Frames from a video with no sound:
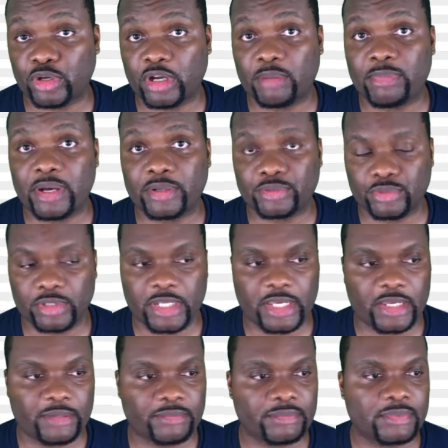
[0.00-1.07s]
about
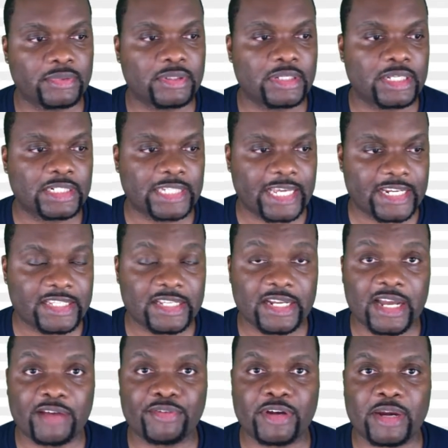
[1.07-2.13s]
today. That is the
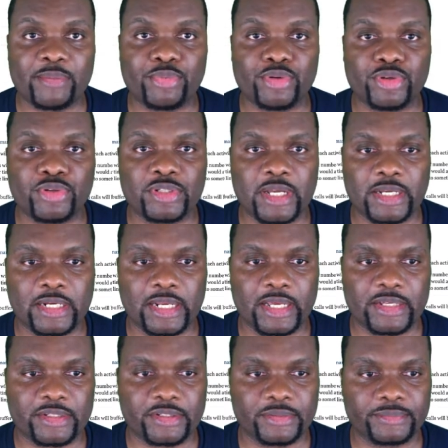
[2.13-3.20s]
Kafka Producer
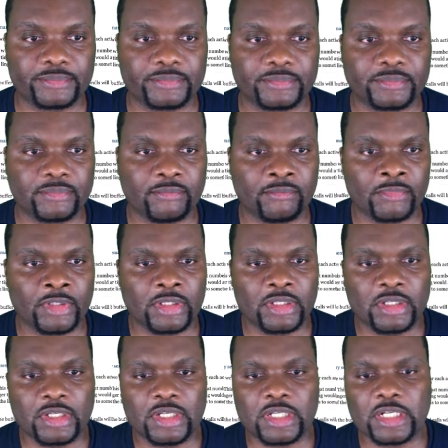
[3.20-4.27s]
class.
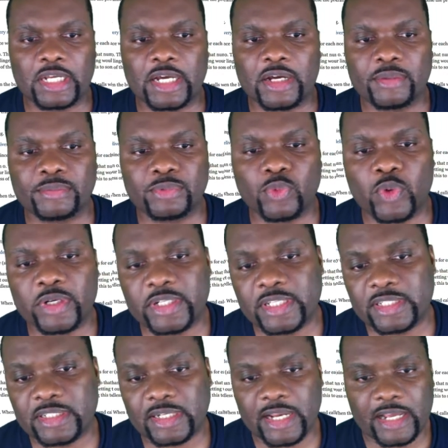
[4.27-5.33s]
Now, what this
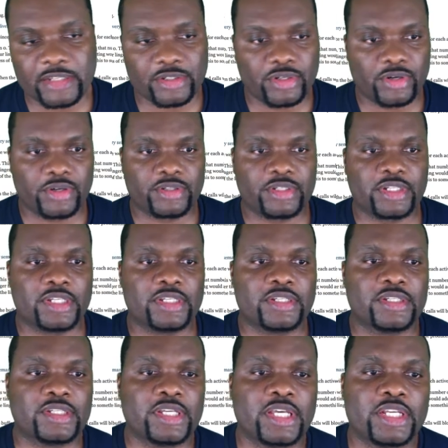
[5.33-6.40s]
class does
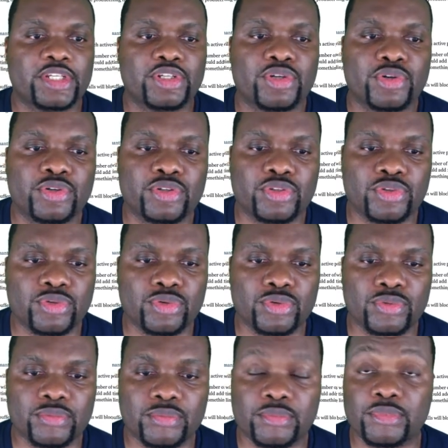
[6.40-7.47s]
is it shows you
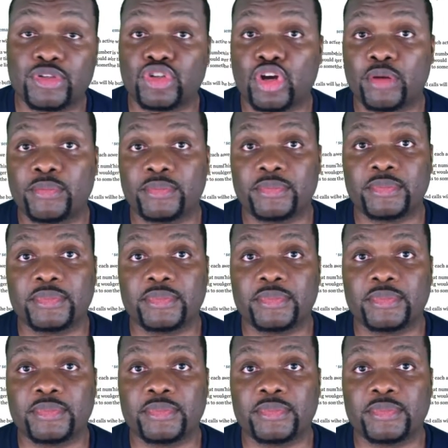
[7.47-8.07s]
some